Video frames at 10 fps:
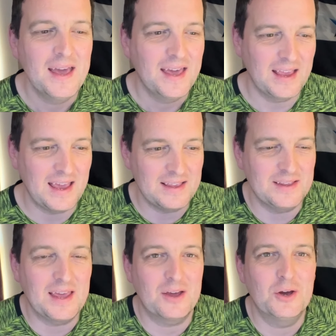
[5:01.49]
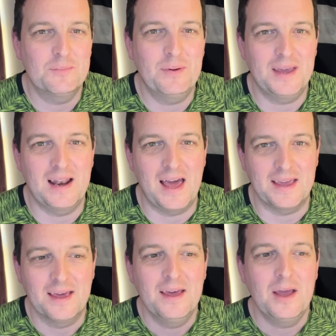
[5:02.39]
It, it could be
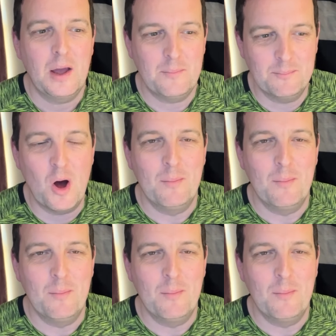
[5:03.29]
like more